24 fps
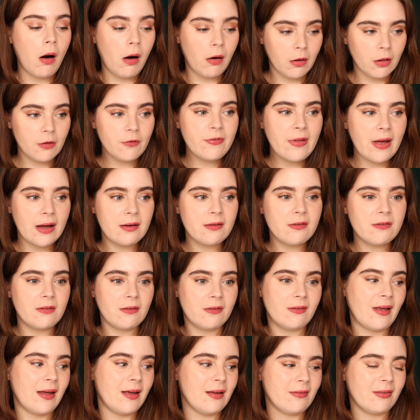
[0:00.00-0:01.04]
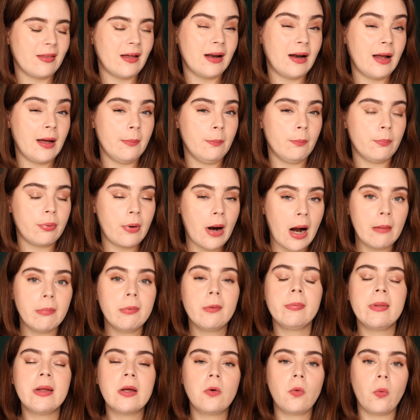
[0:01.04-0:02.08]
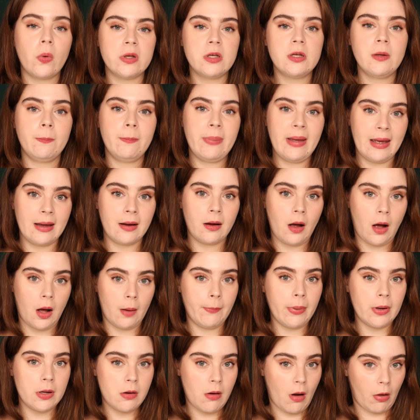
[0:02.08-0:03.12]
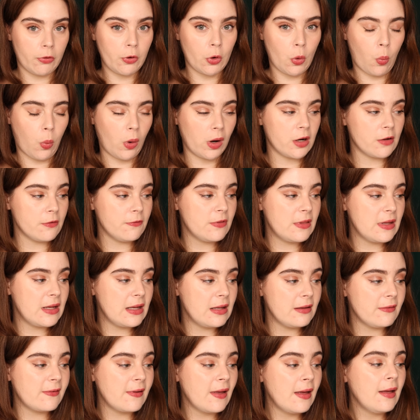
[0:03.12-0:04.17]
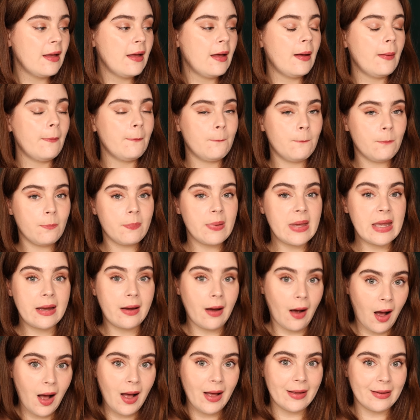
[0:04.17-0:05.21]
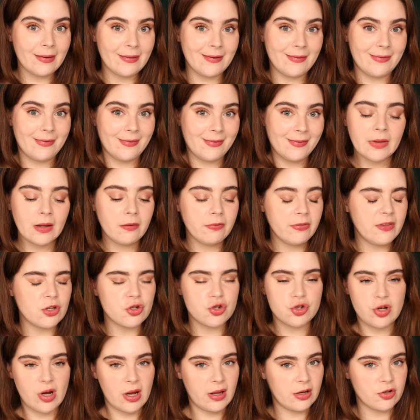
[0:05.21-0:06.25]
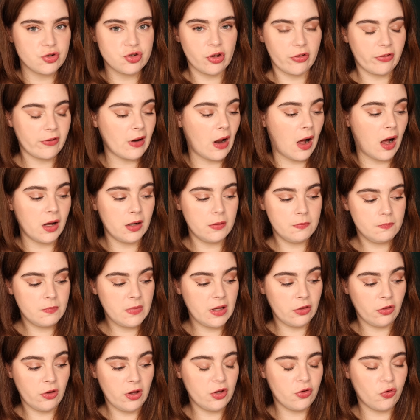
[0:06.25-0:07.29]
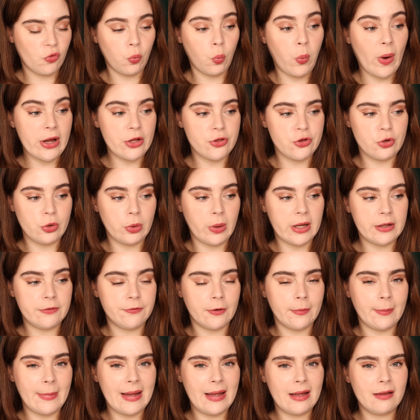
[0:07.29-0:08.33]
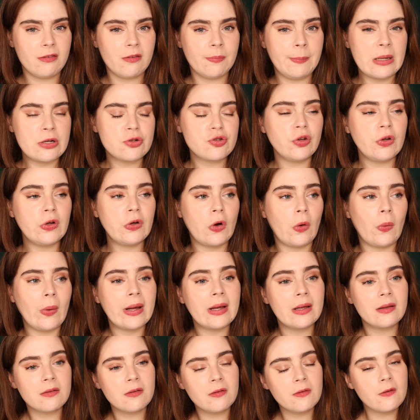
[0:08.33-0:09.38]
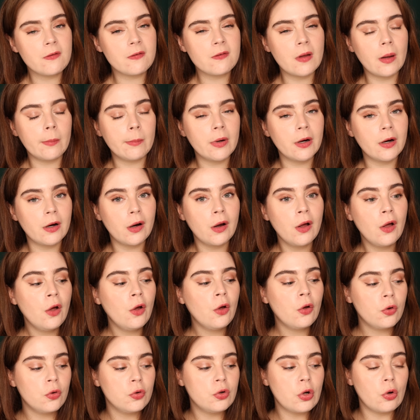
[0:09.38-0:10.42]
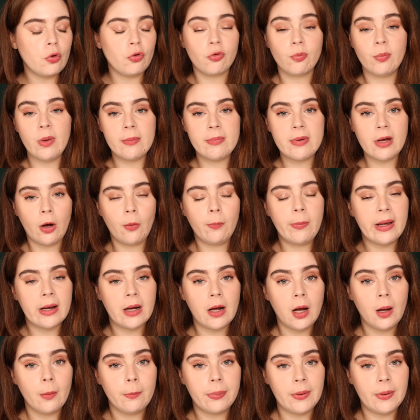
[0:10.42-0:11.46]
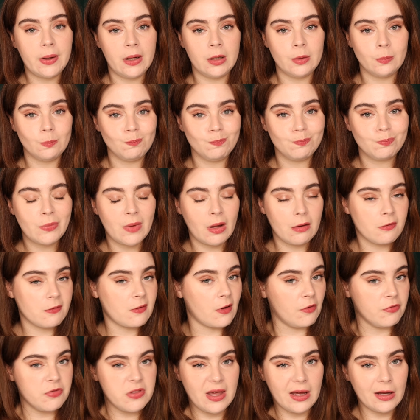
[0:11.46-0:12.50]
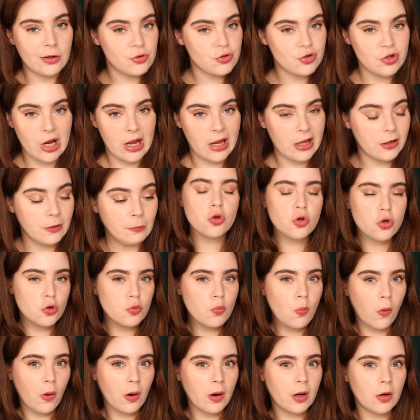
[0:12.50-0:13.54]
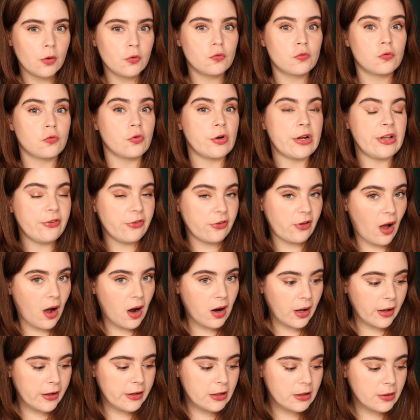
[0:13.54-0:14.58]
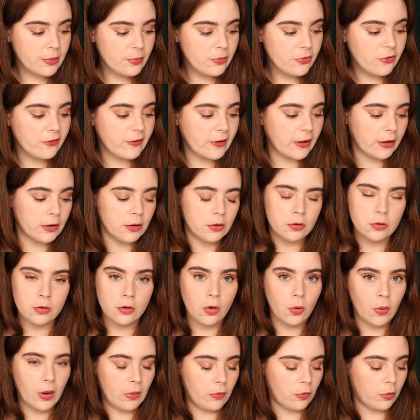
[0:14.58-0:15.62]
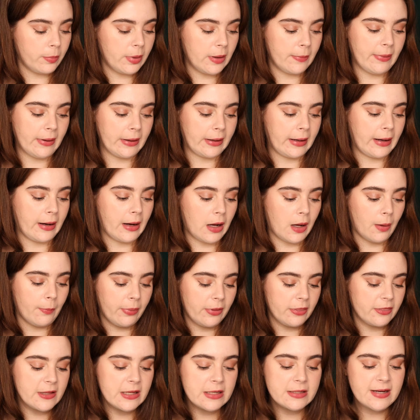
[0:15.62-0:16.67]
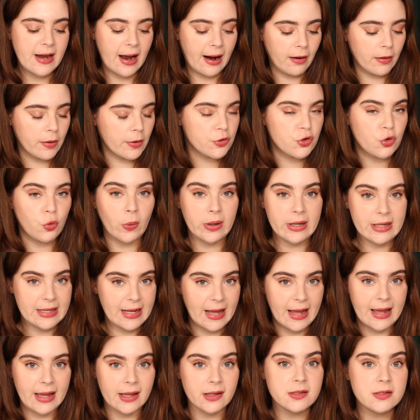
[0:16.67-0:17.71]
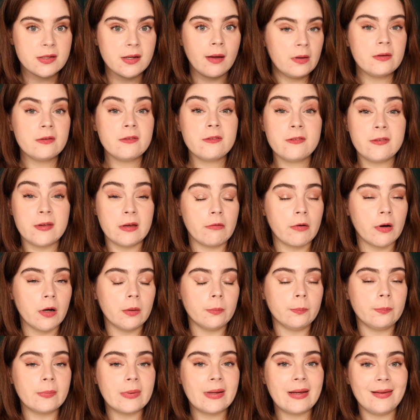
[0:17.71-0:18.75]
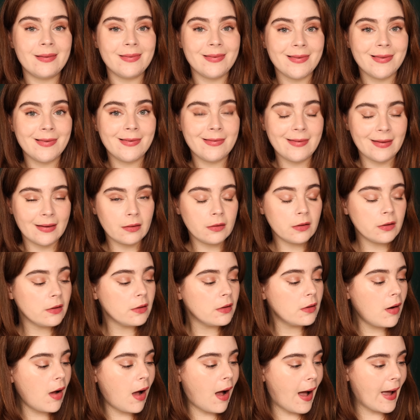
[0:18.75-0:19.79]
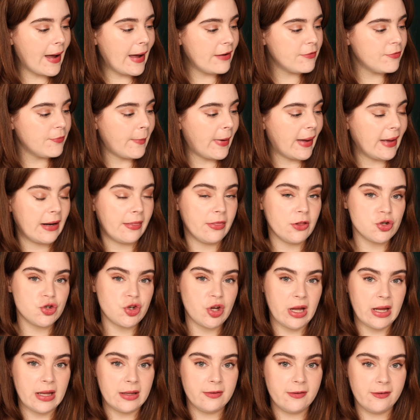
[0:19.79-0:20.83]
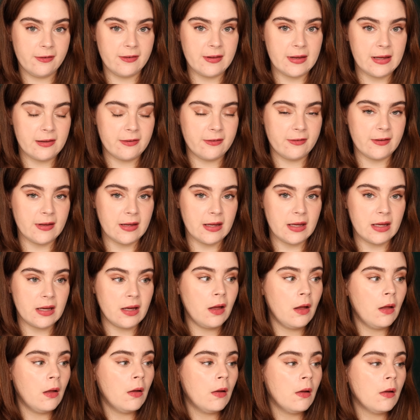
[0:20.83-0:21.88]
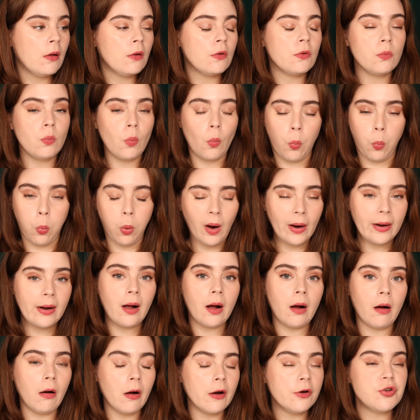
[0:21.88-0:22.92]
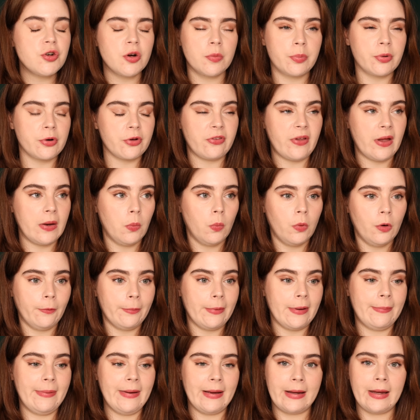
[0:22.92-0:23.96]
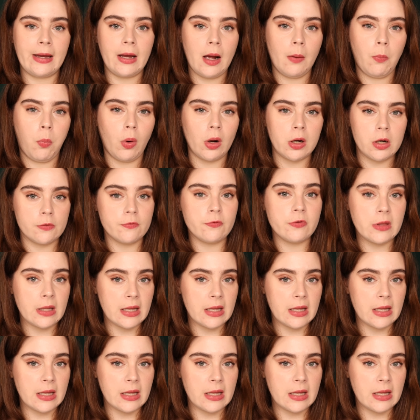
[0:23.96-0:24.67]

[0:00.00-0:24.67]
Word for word: all of that is to say is that I'm probably going to pick up another one of these because the shade is just not it's it's way too light for me especially going into the summer who knows maybe i'll pick up um, a self tan shade two more restock items that i know i will be picking up the tower 28 serum concealer i have mine in the shade cc 100% will be picking up one of